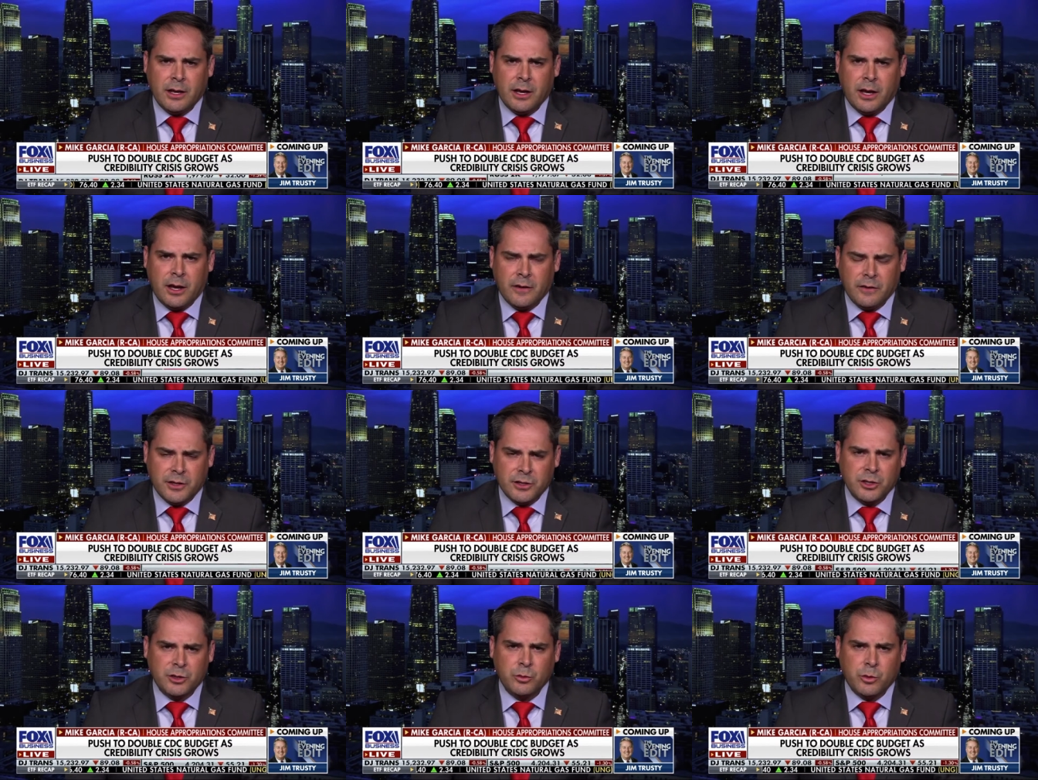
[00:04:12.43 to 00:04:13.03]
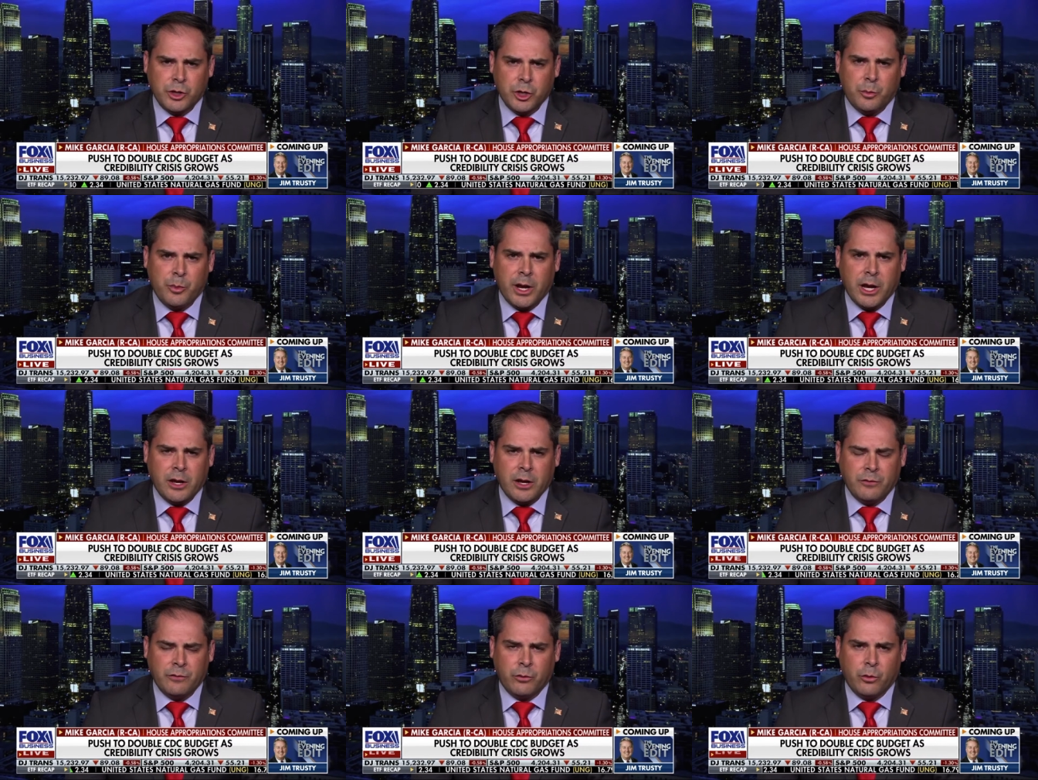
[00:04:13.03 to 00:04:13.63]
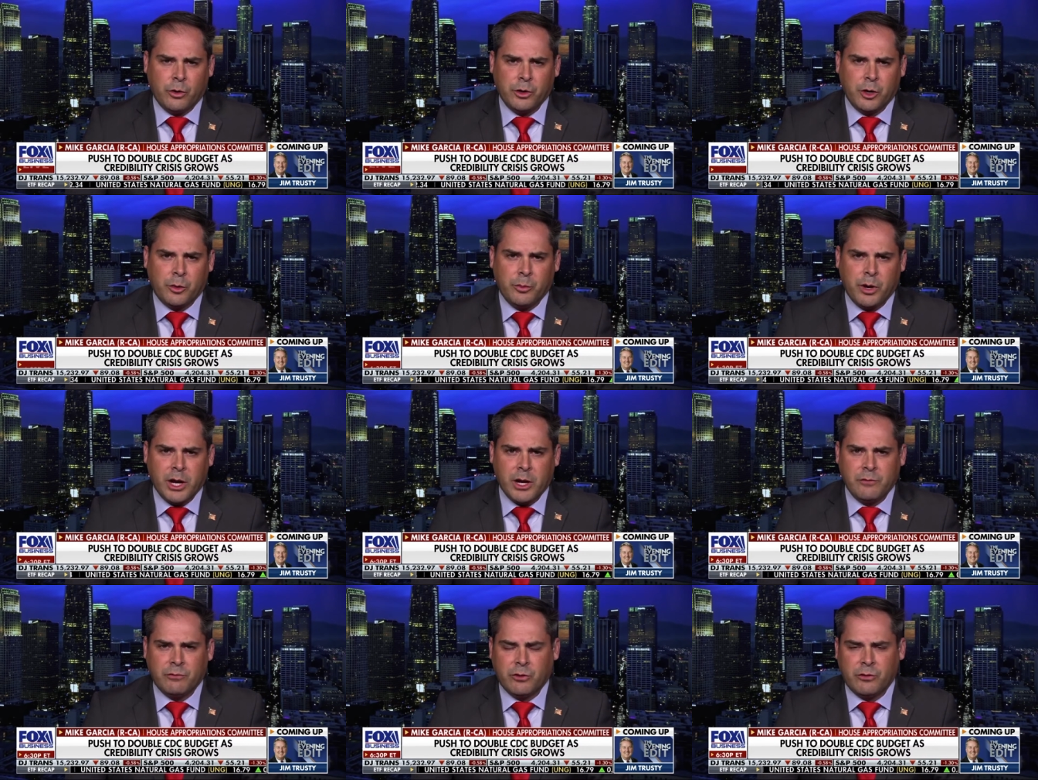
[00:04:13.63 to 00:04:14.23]
this is what you're paying for. You're
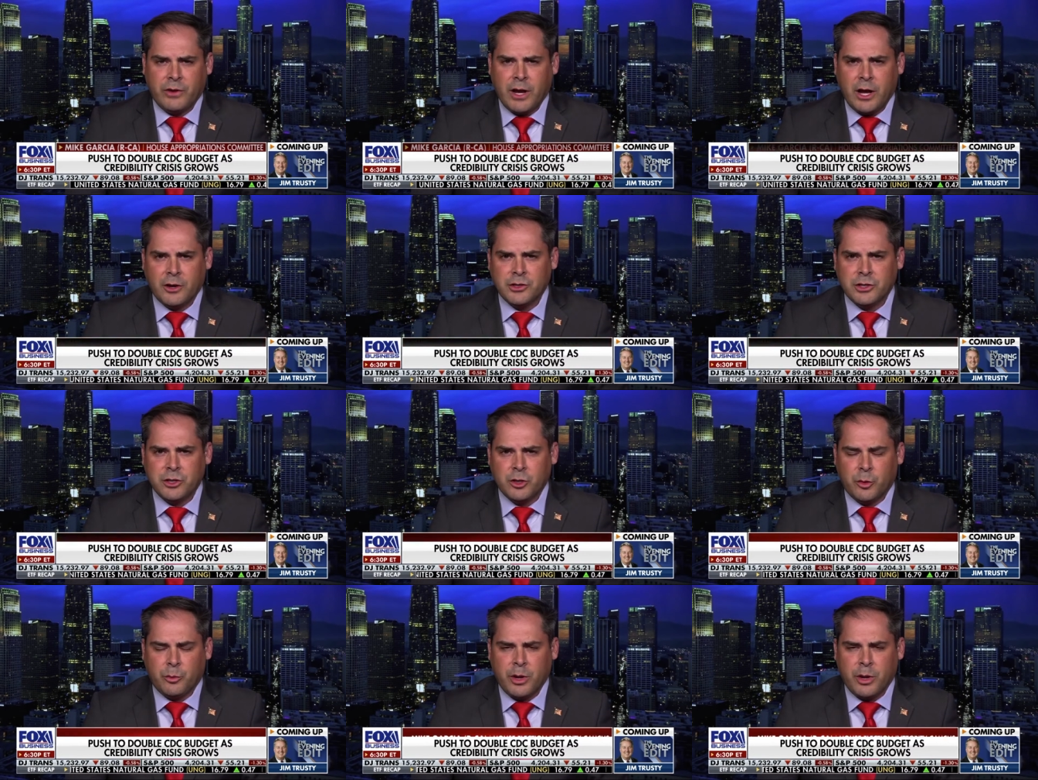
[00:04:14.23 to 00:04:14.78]
paying for Fauci.